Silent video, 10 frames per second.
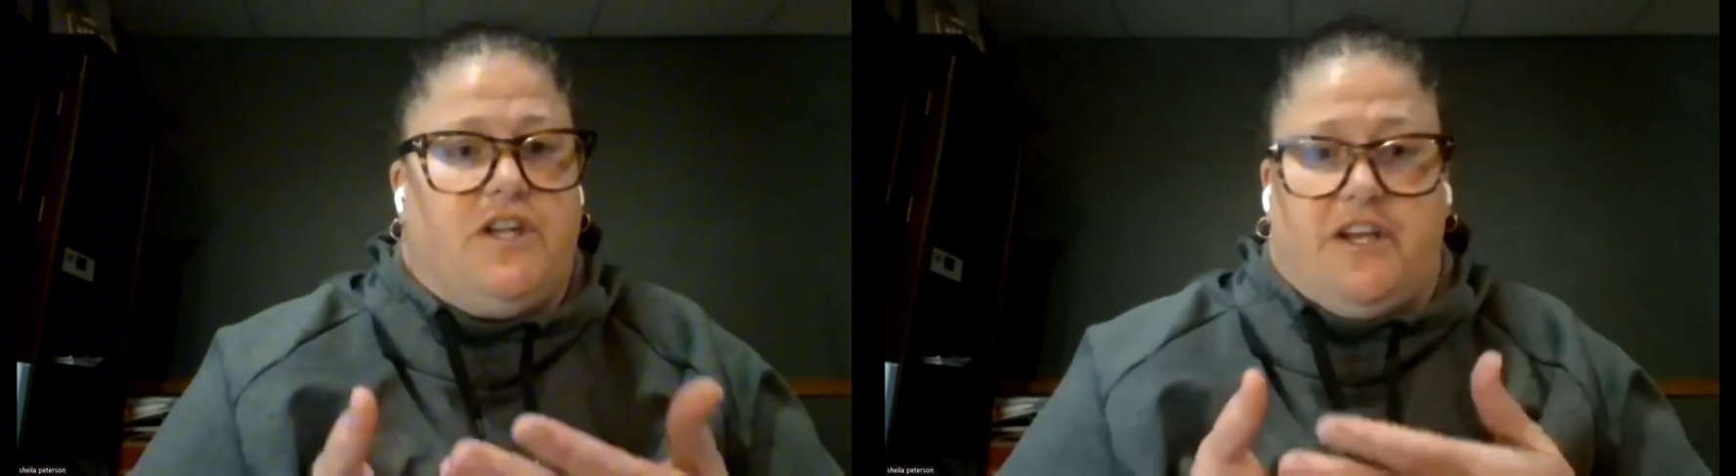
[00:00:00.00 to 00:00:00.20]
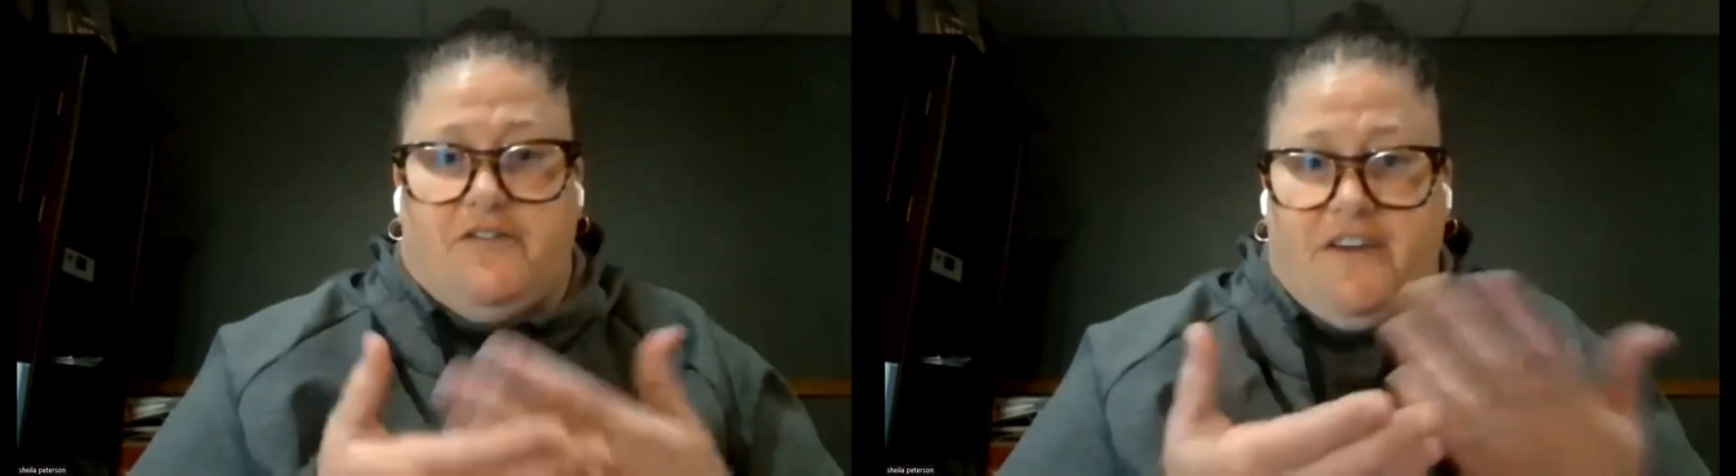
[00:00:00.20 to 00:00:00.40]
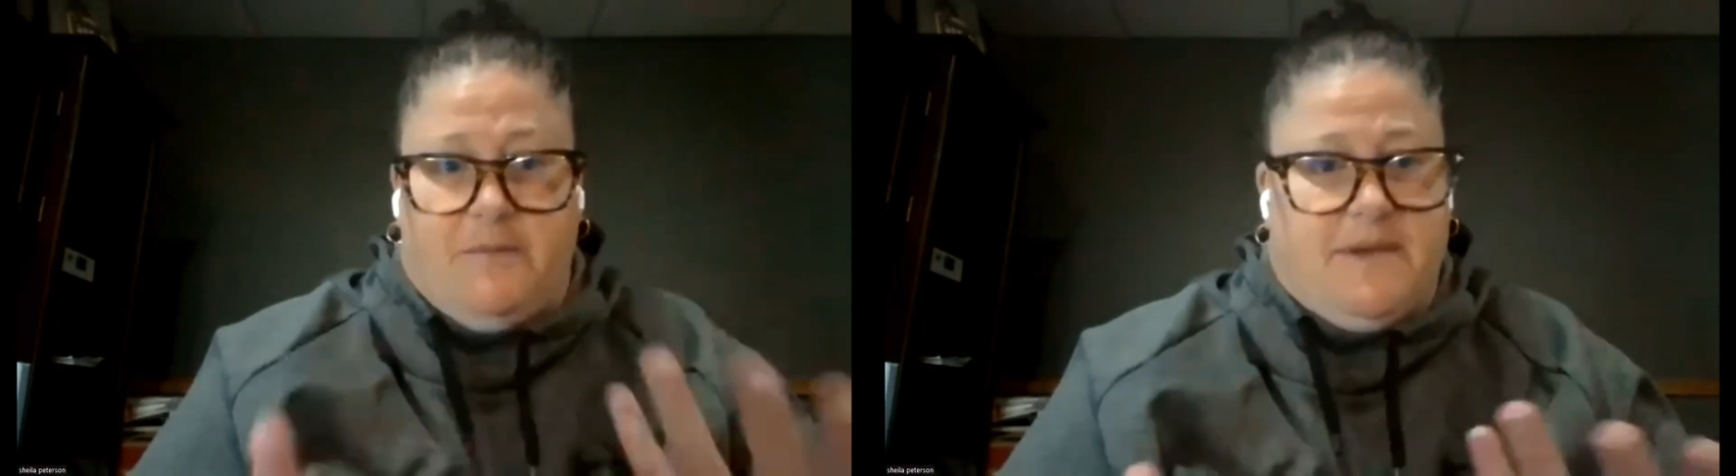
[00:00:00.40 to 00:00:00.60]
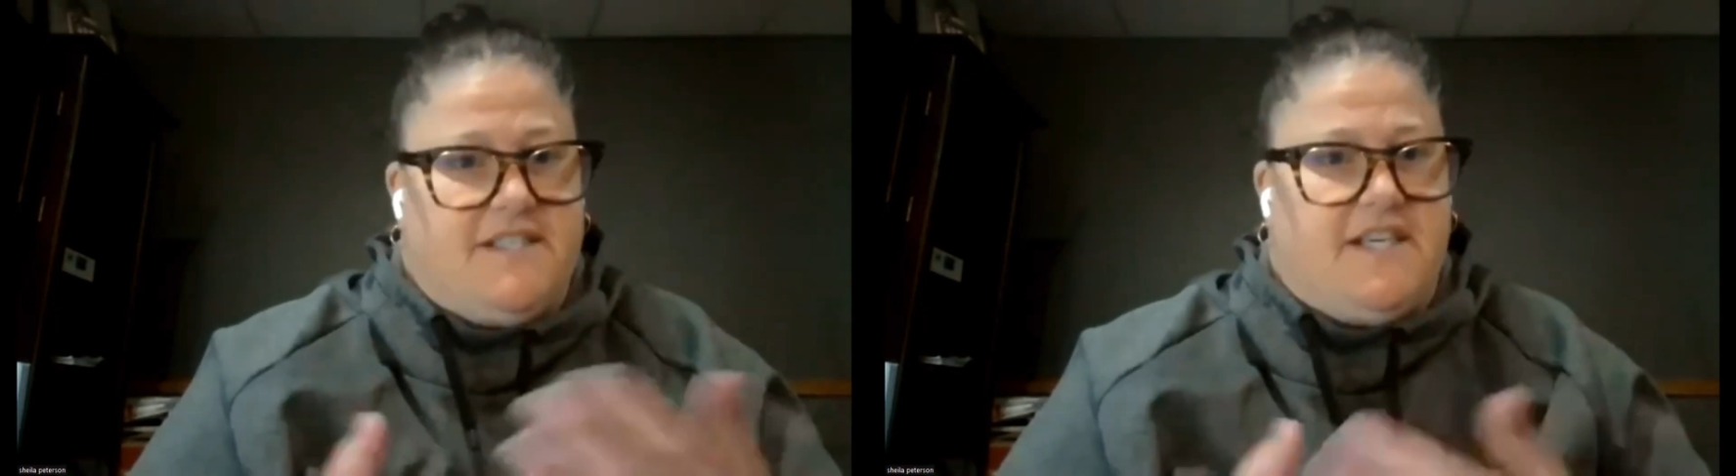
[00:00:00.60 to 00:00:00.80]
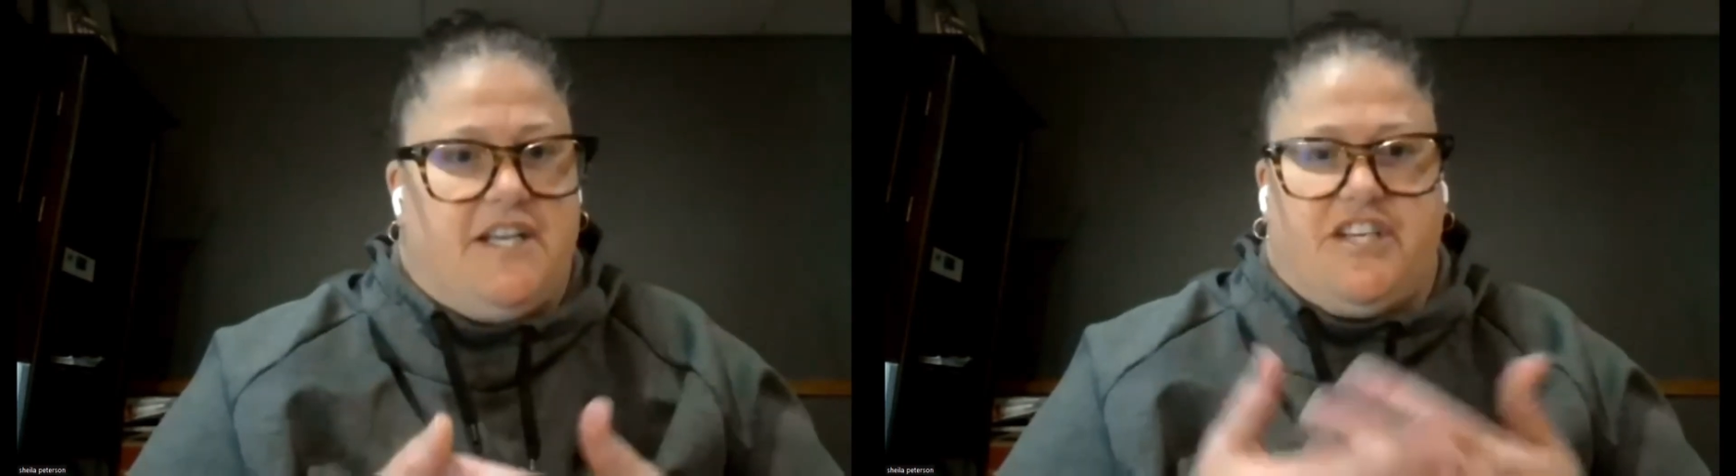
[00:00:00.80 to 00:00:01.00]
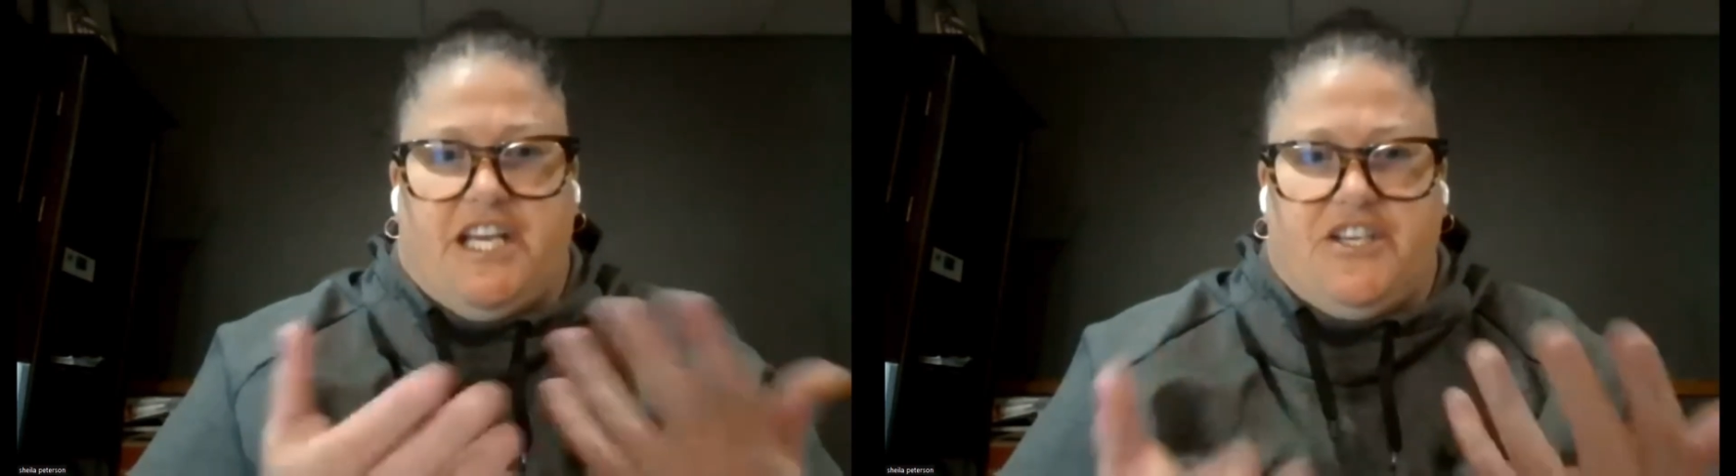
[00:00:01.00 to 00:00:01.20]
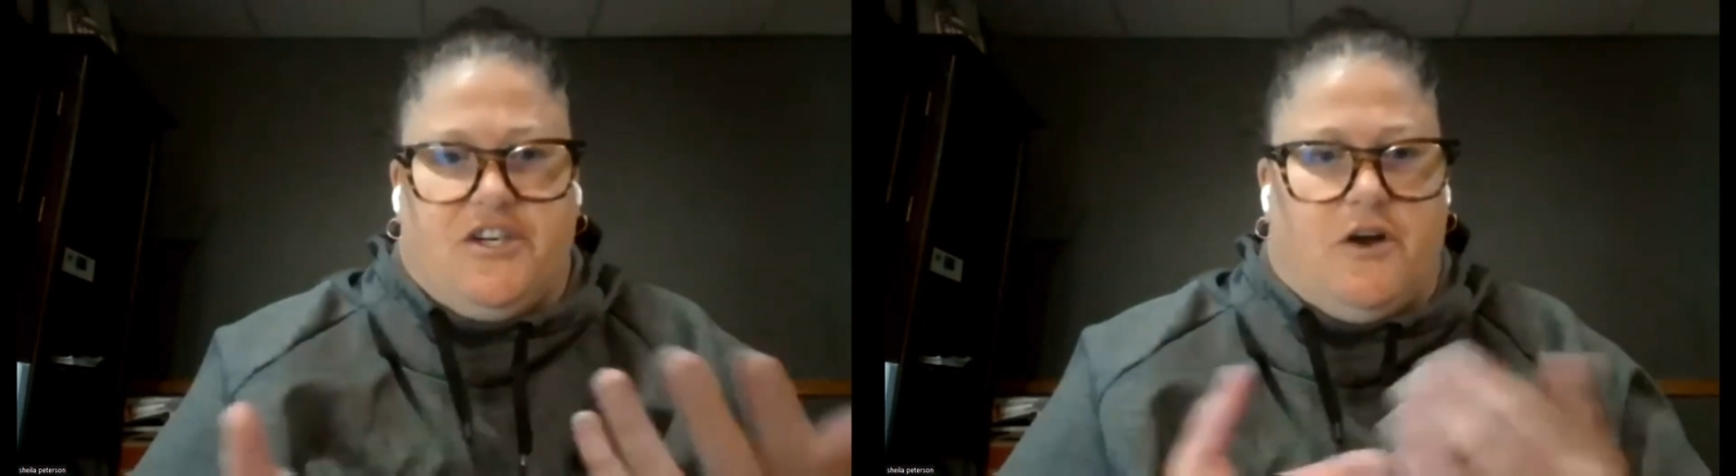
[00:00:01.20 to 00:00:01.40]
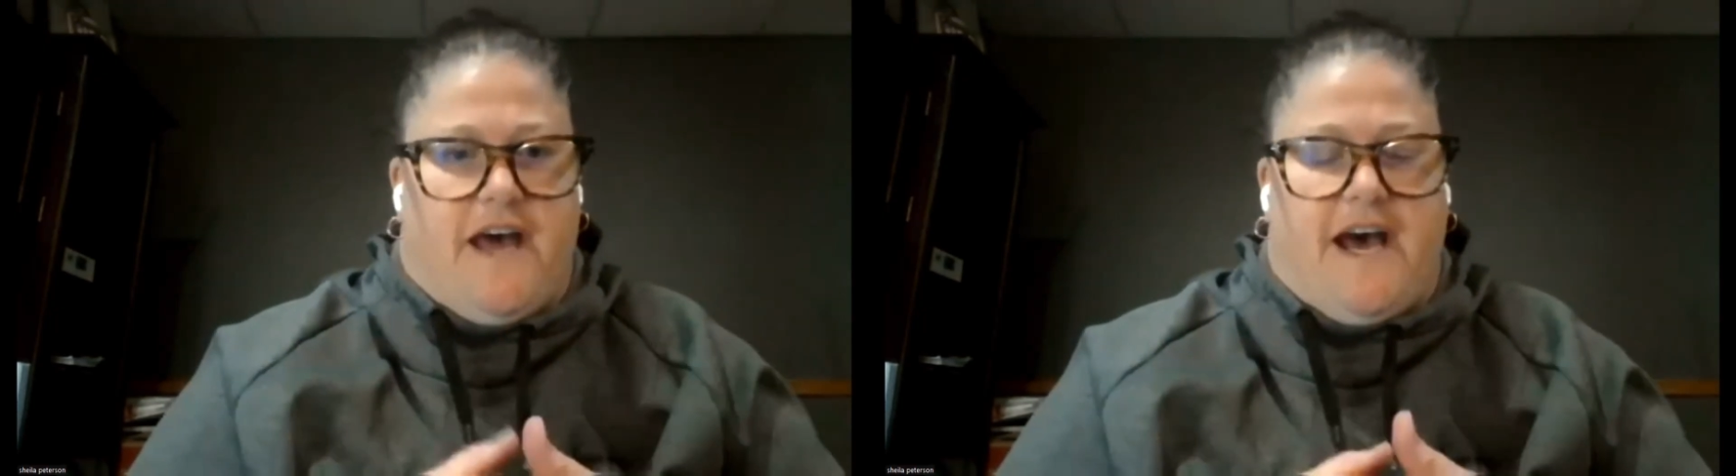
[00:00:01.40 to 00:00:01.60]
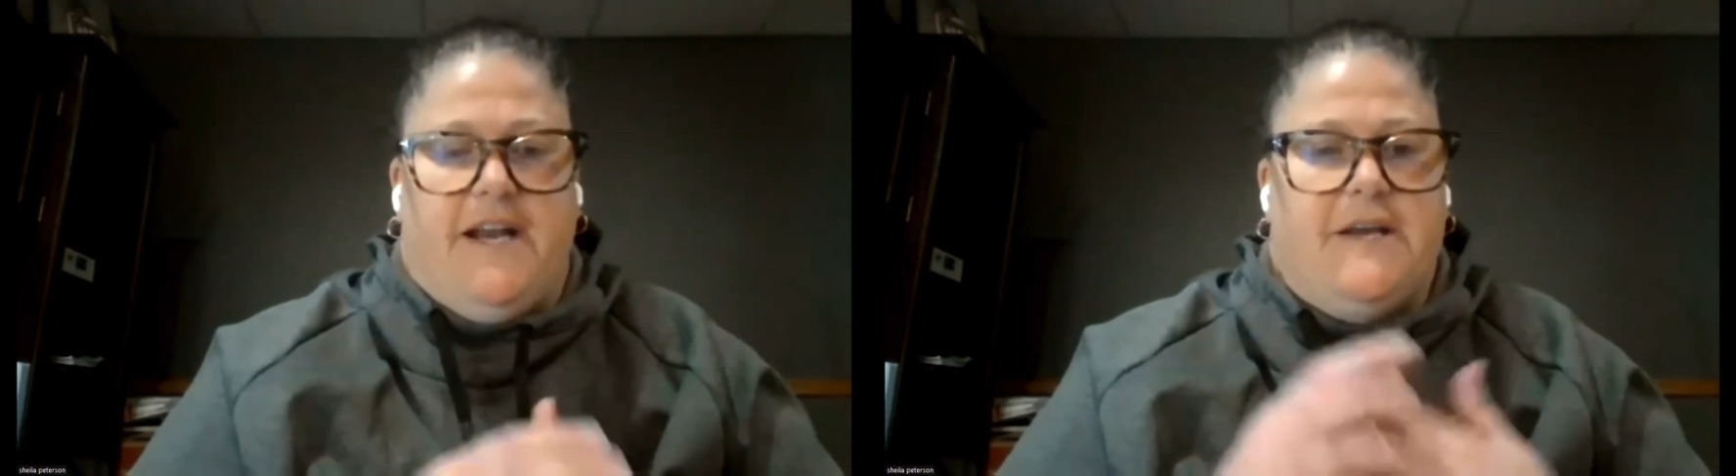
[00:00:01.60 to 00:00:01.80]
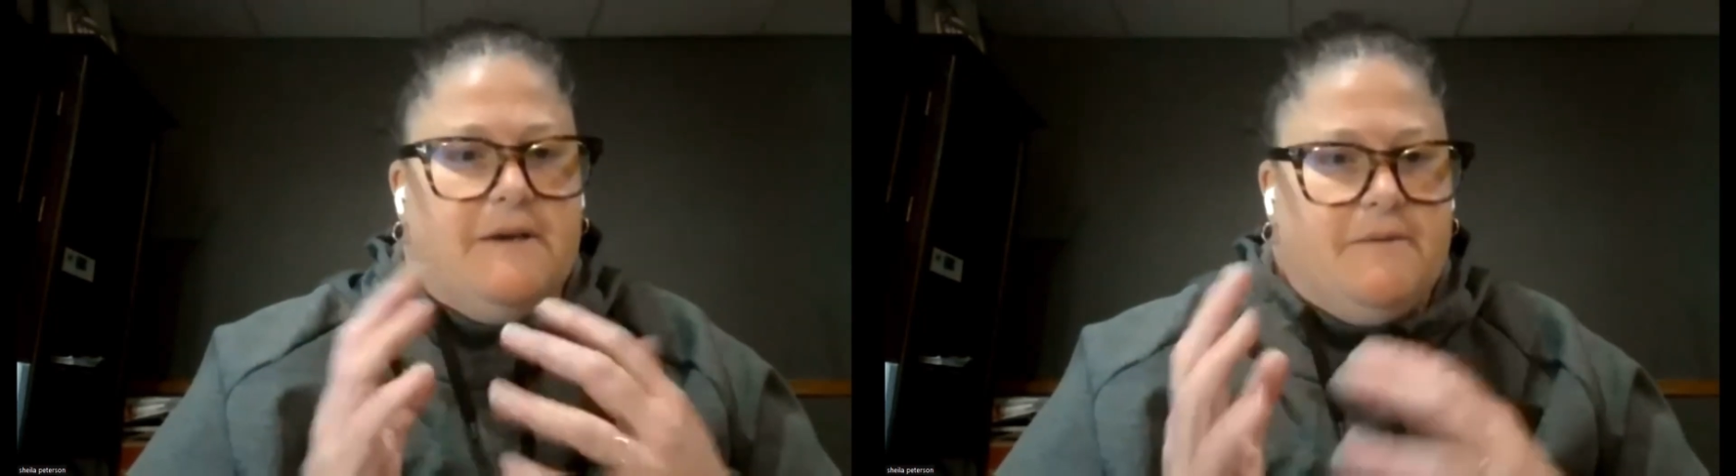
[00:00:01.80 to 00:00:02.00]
your faith-based education, all that.